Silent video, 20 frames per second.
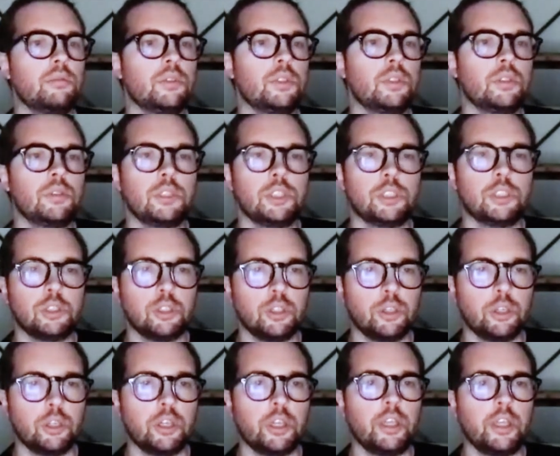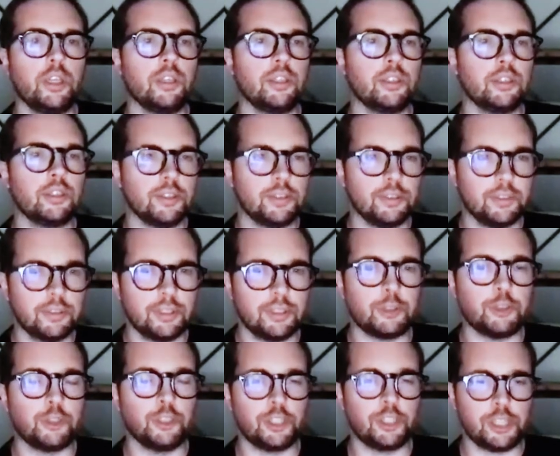Just learning.
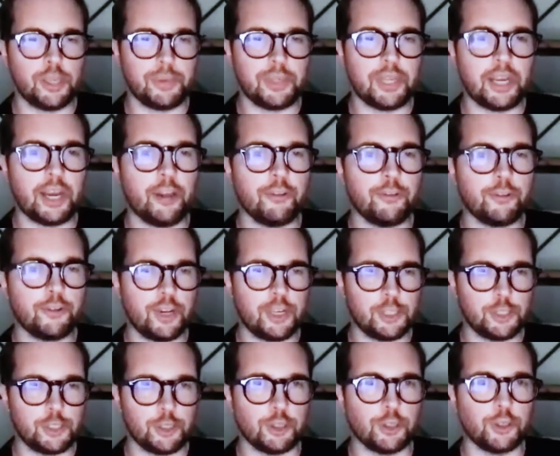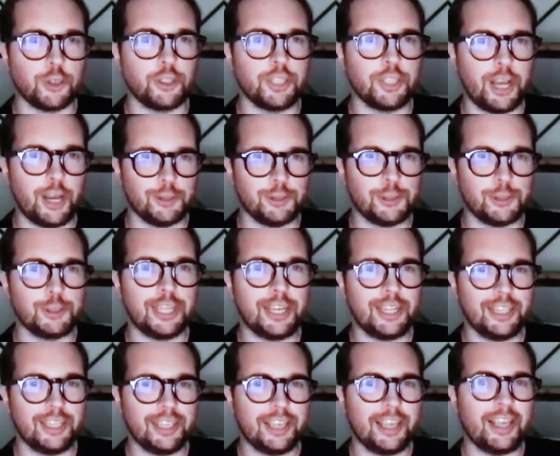It took some time for us to learn how to
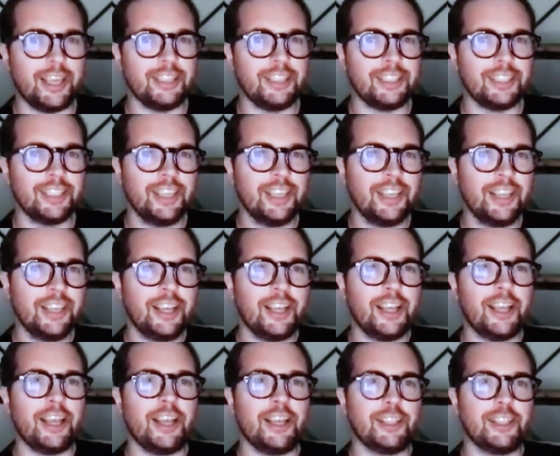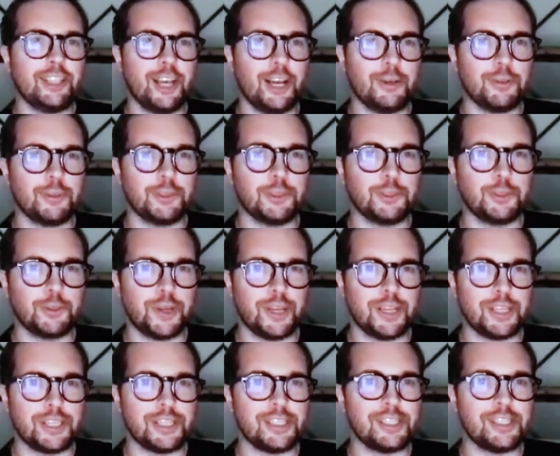delegate and how to
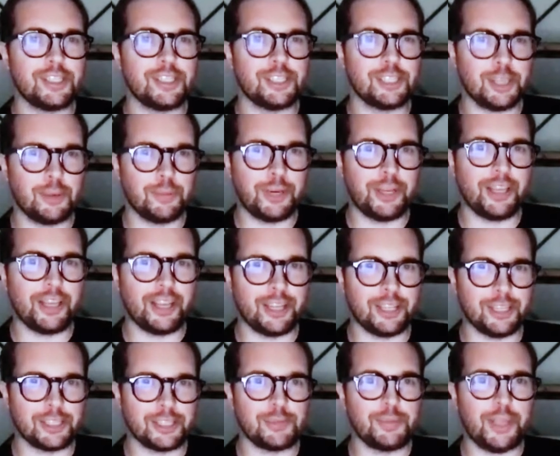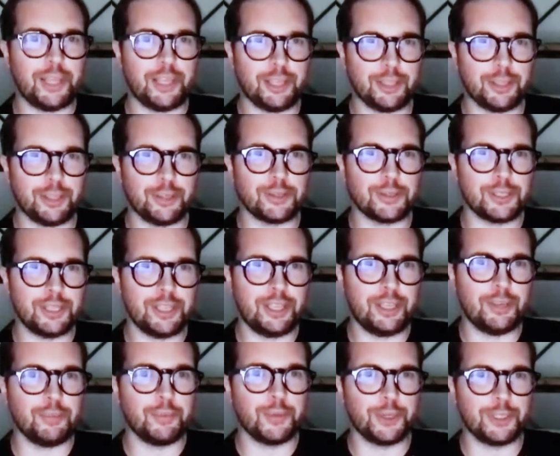trust somebody else making those key
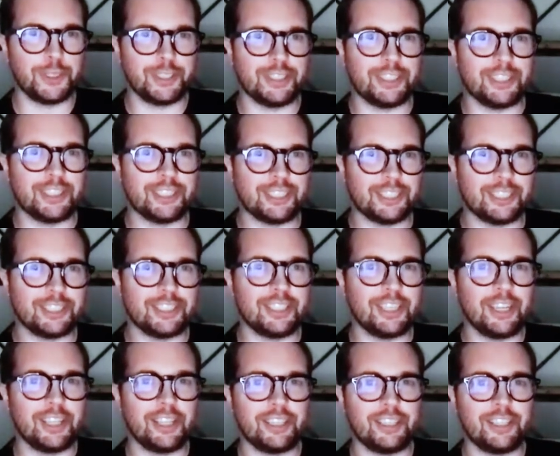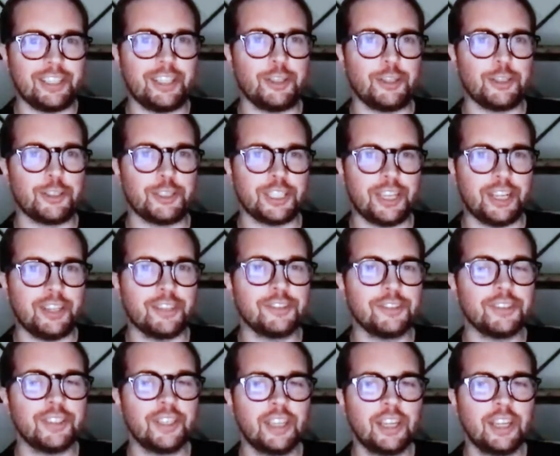important decisions other than
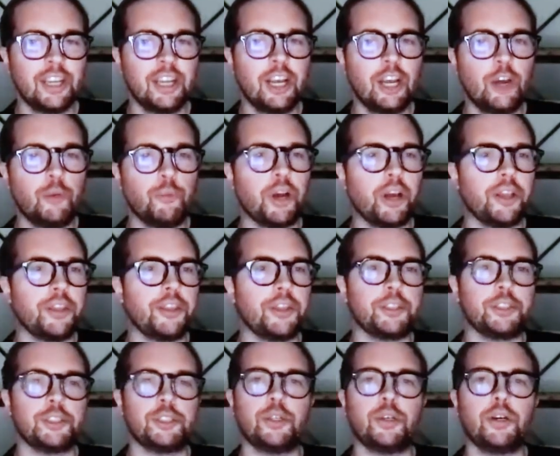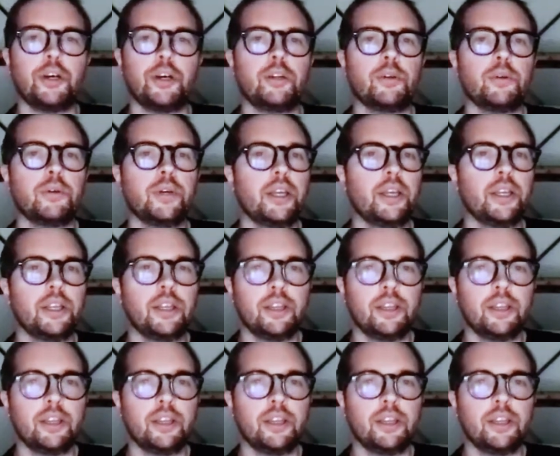yourself. But there's no other way.